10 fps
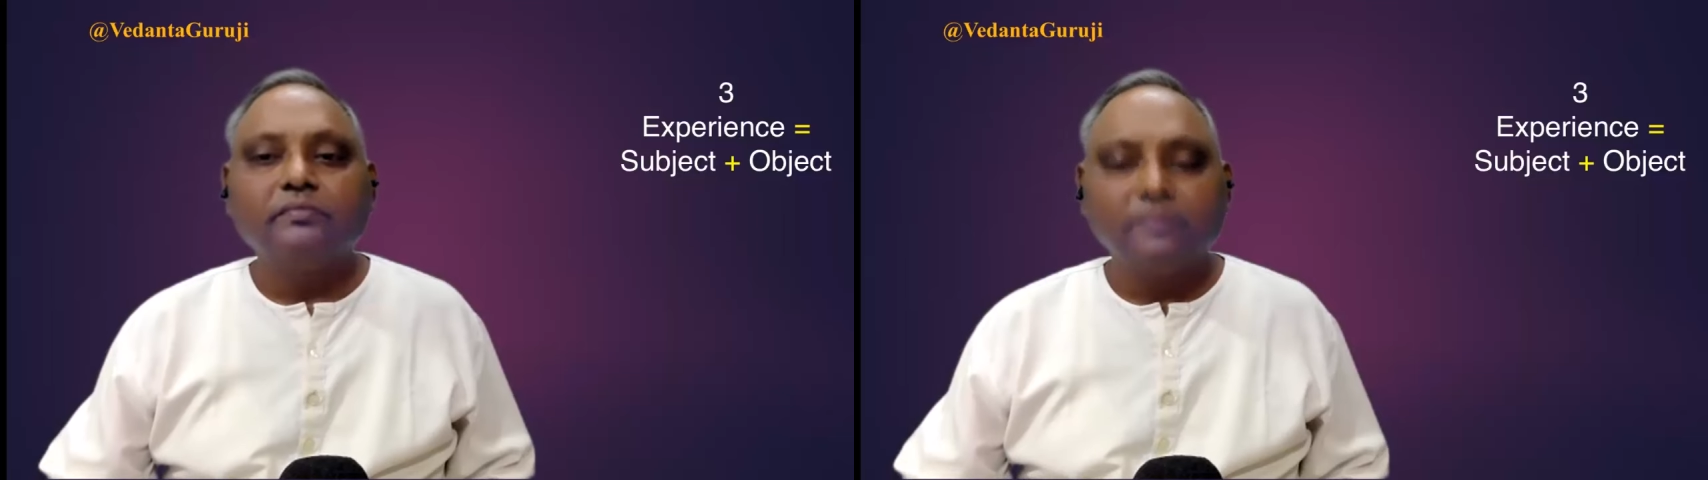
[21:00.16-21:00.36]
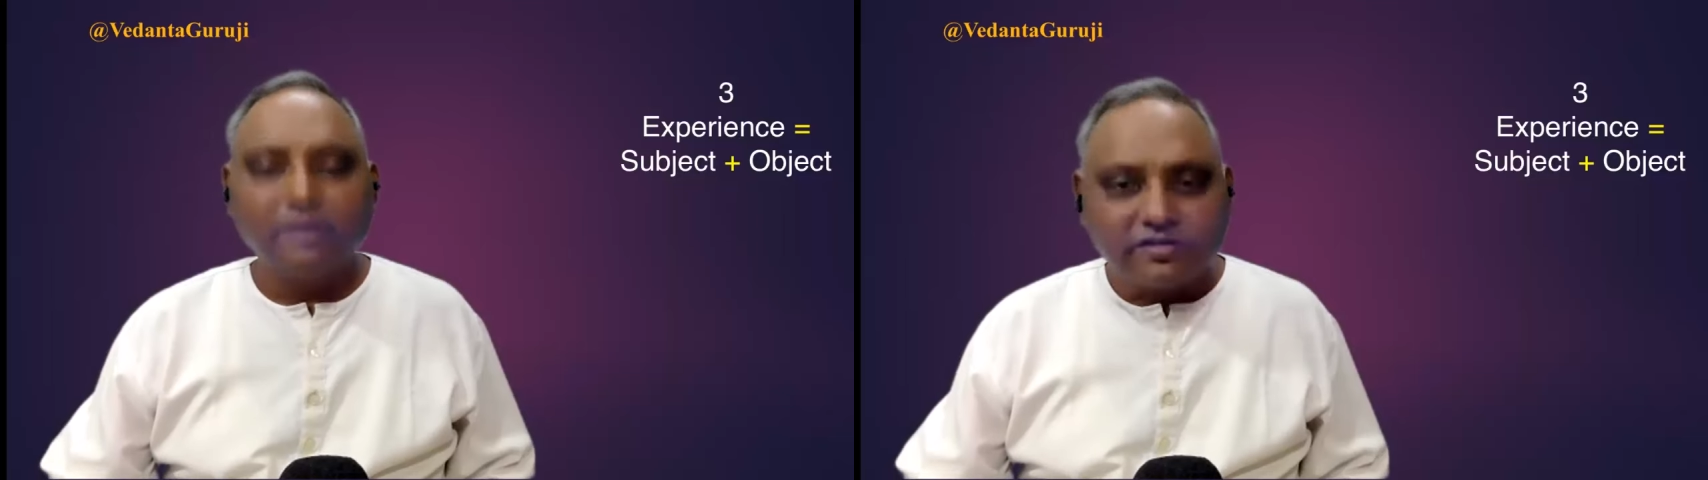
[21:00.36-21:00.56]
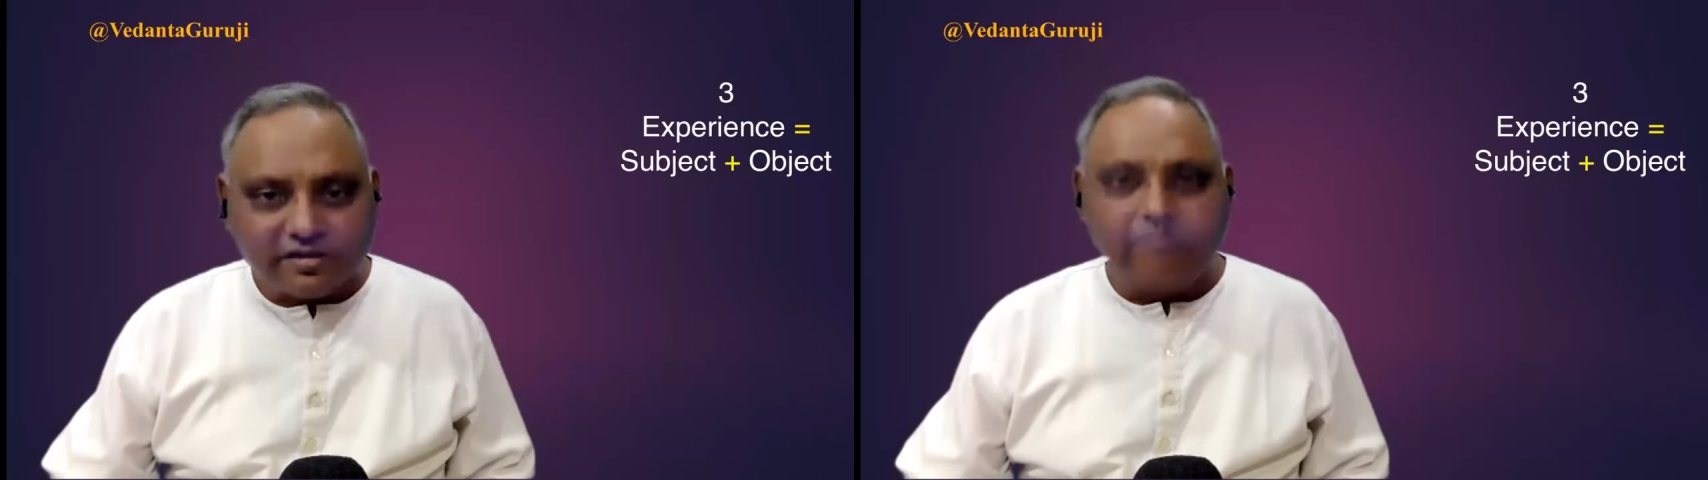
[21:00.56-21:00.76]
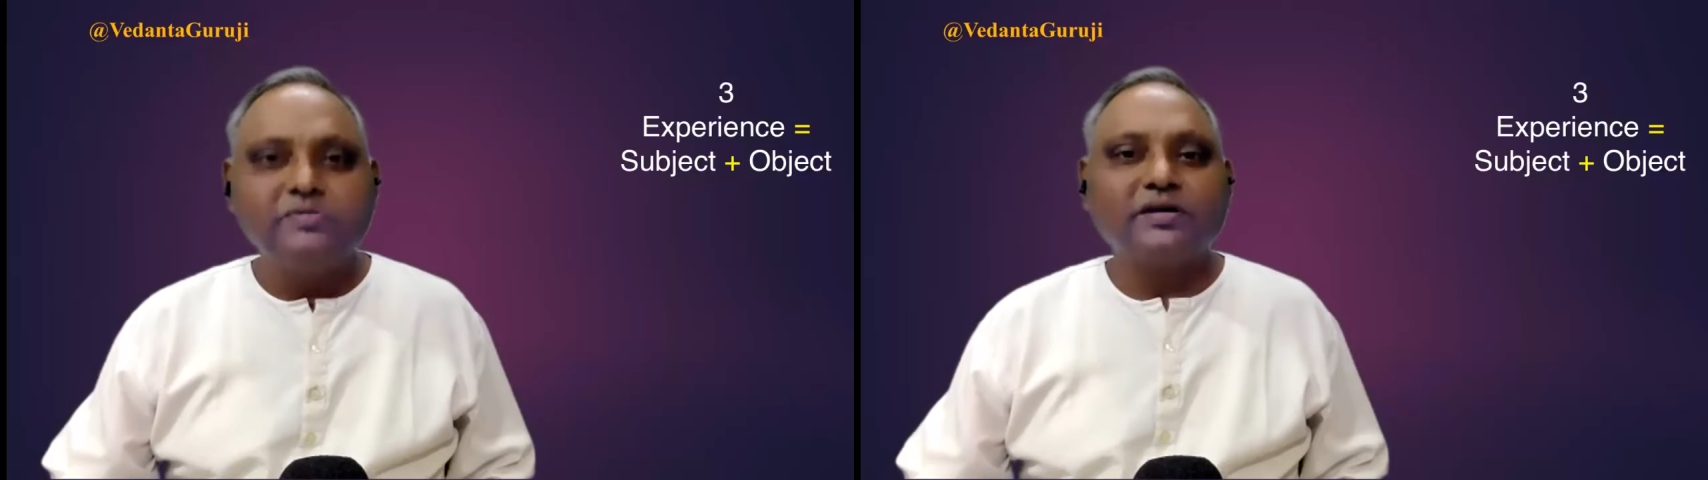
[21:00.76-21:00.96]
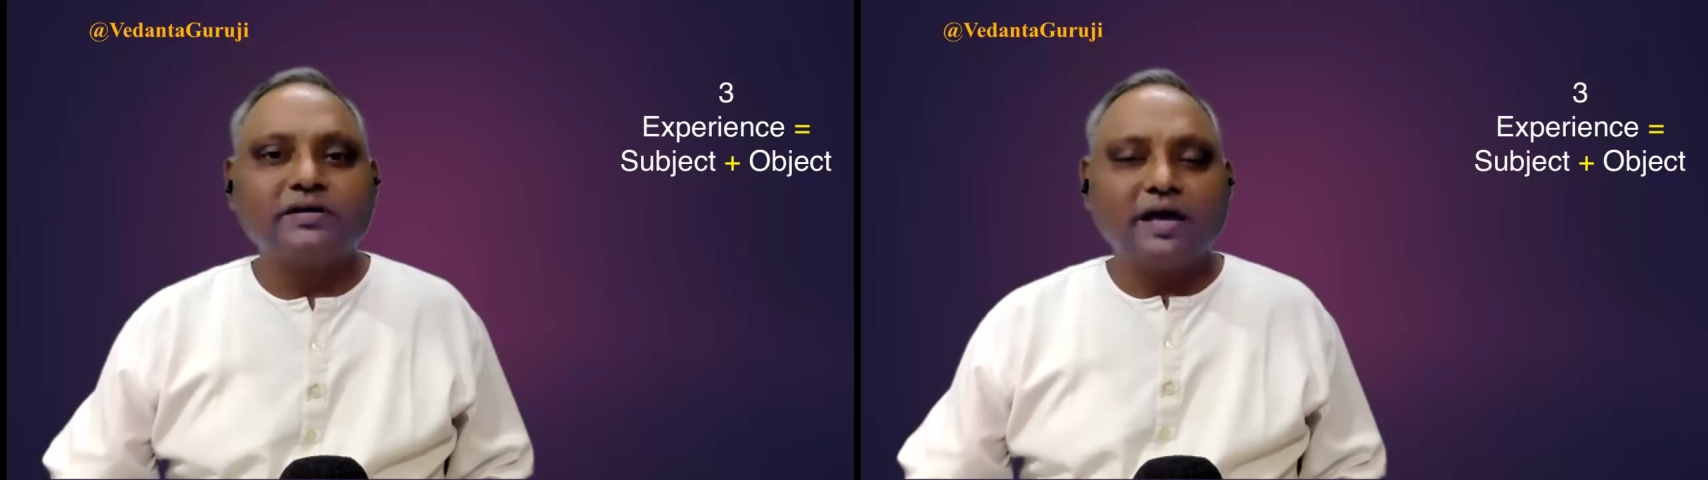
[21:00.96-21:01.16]
the
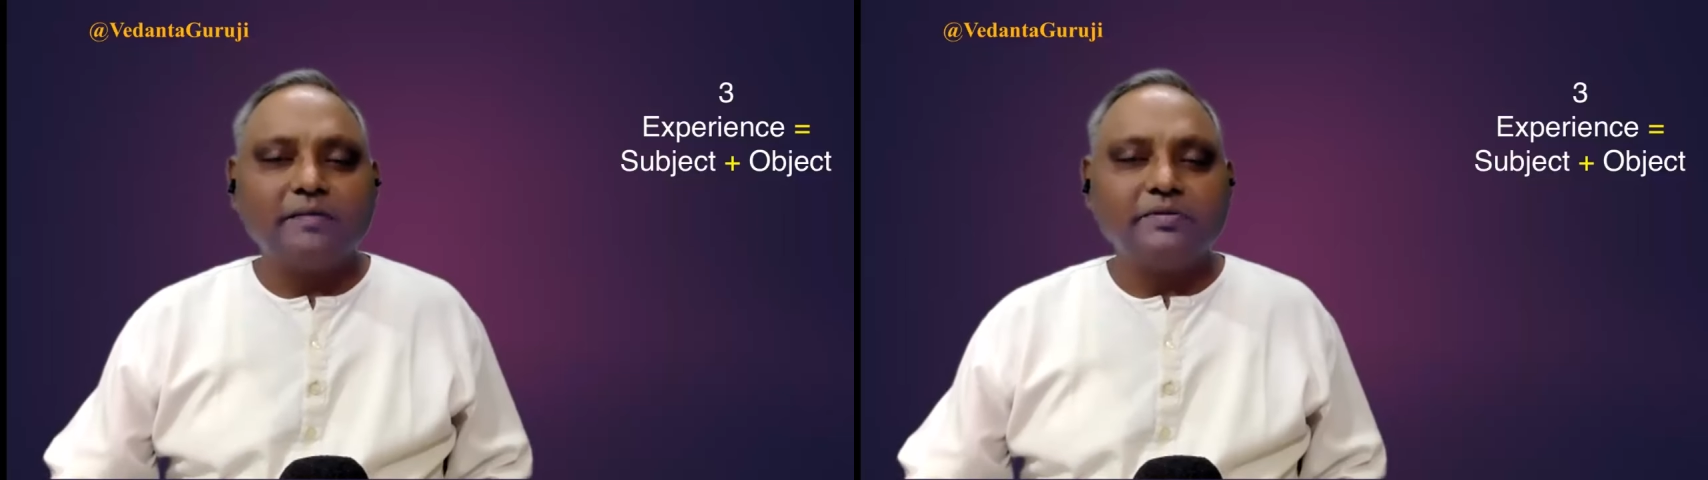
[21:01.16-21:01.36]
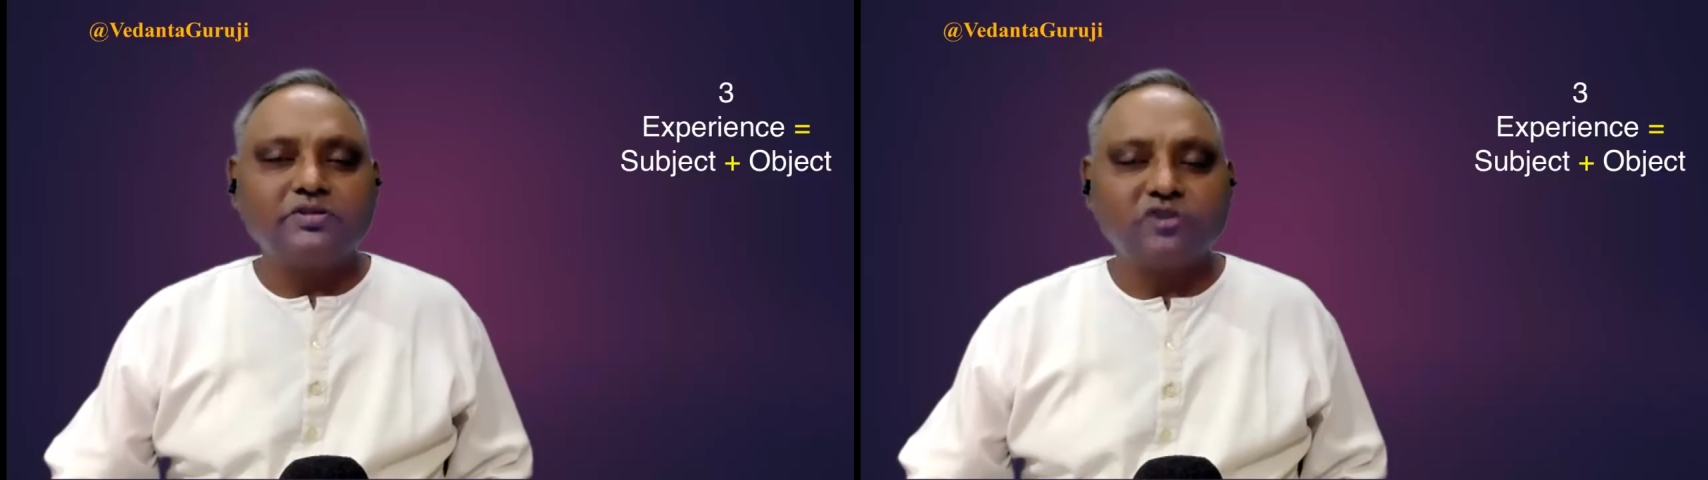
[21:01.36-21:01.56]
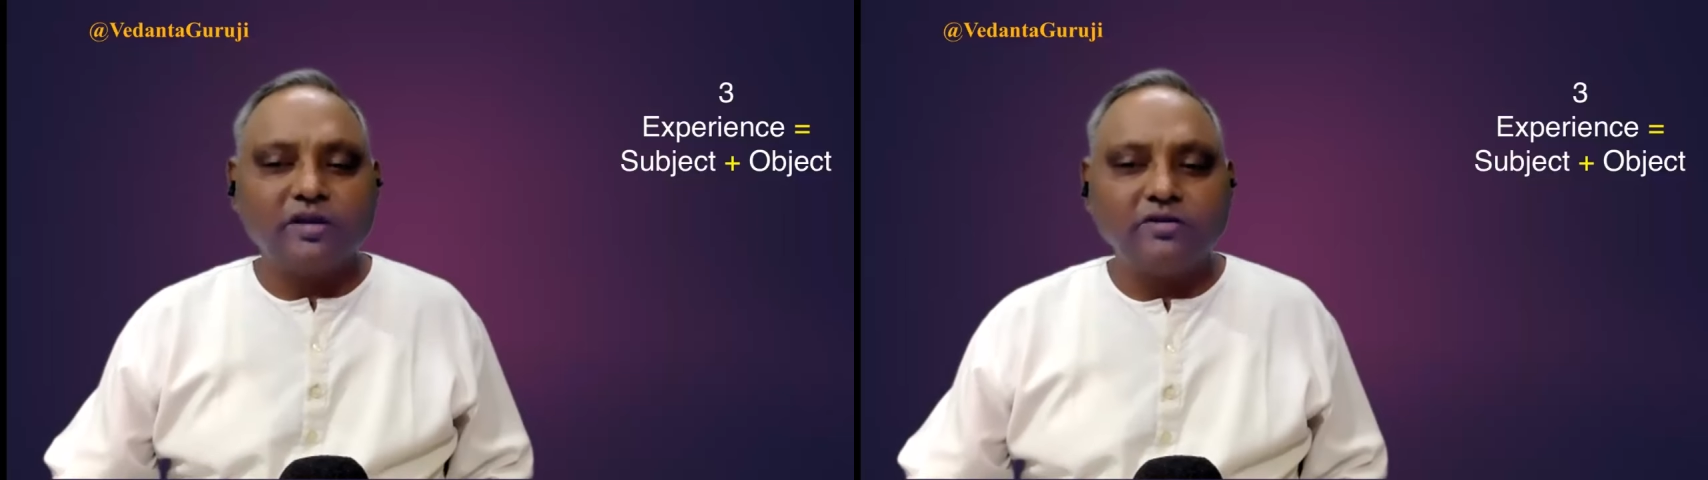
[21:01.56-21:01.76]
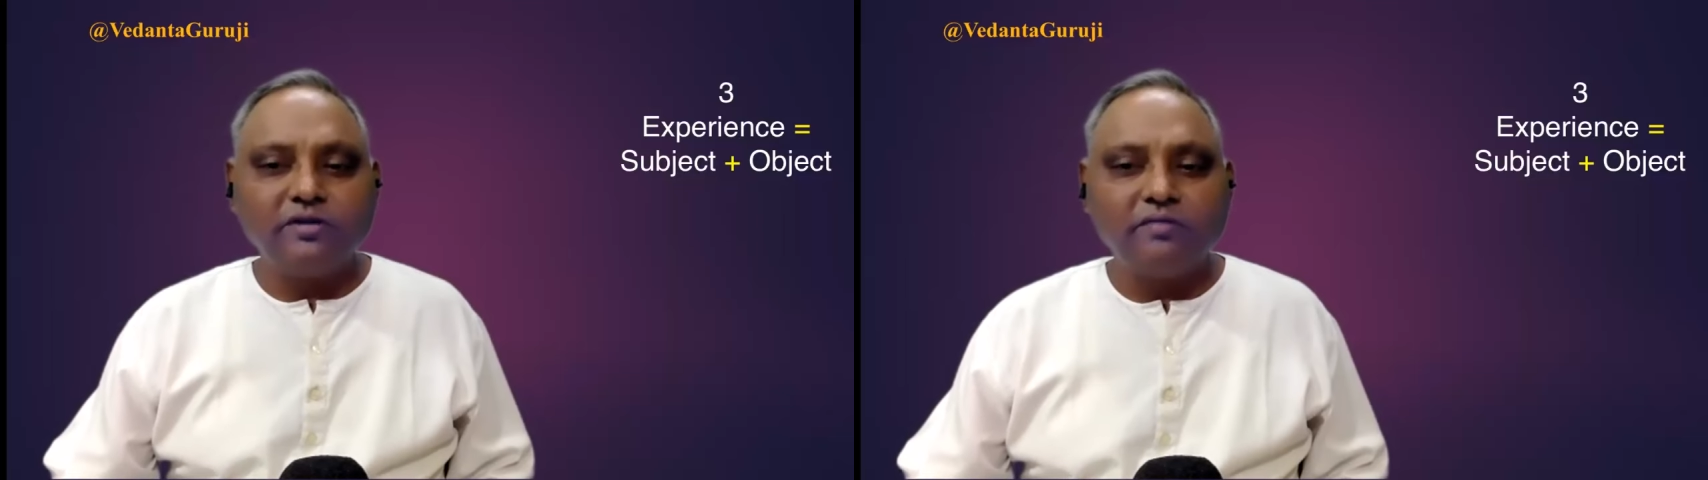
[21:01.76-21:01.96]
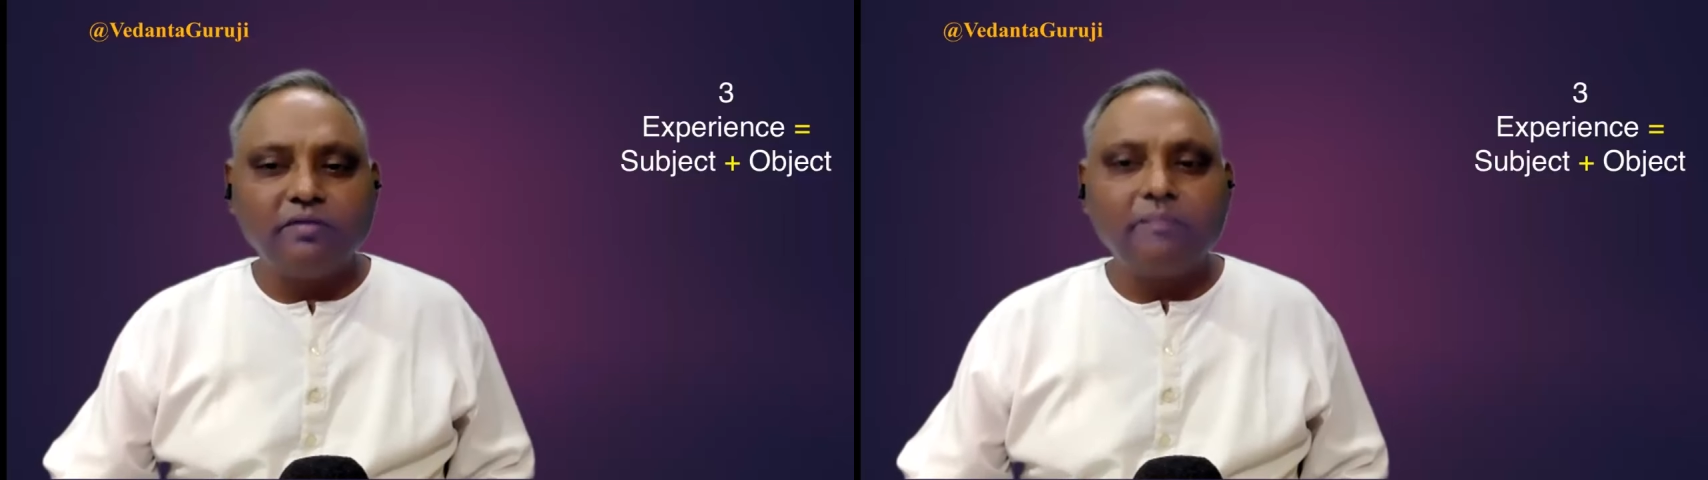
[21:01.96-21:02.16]
subject. I must try to
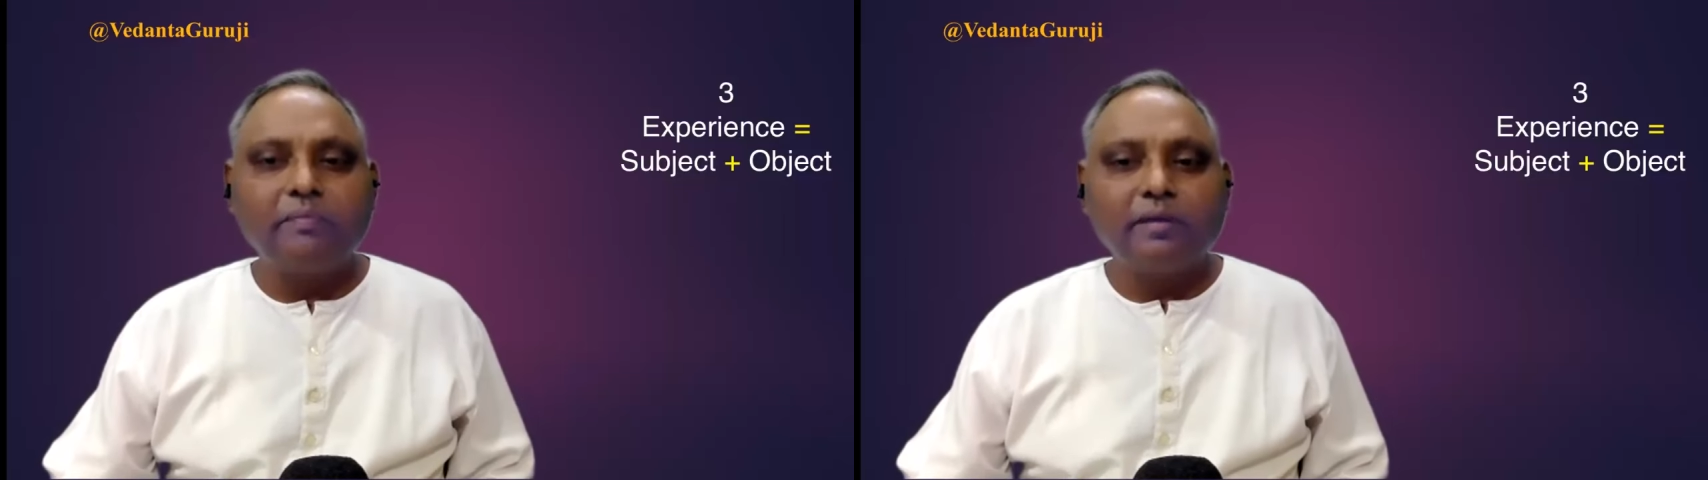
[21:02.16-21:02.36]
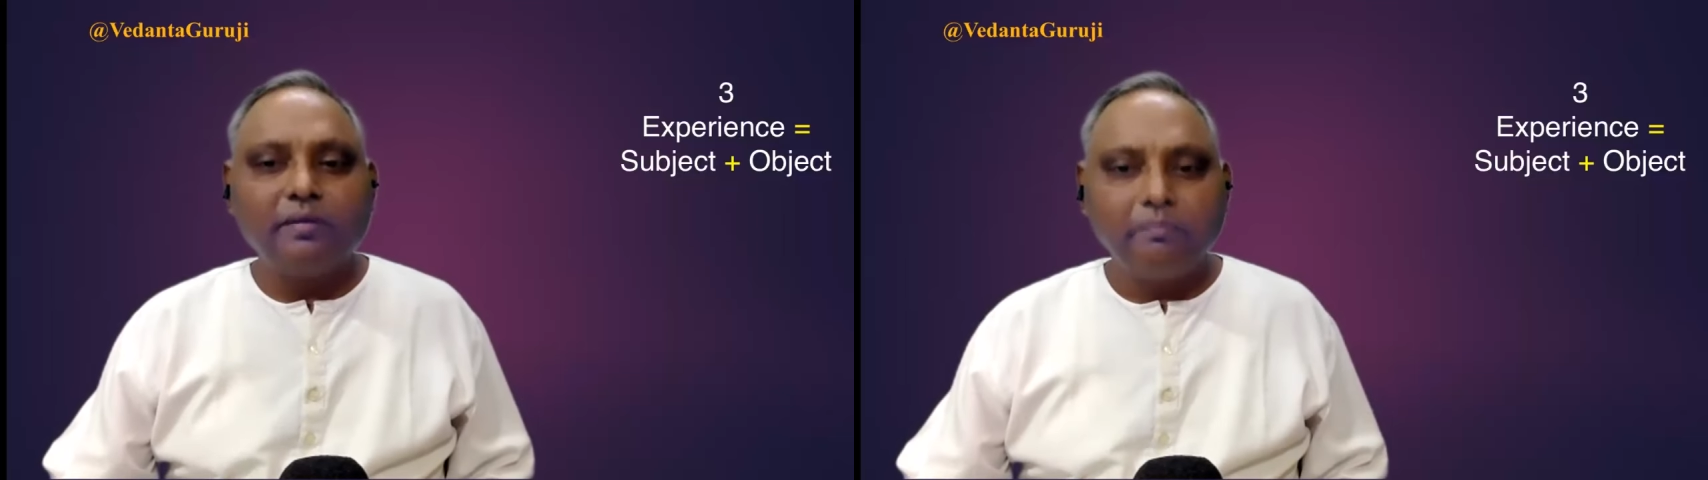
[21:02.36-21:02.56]
develop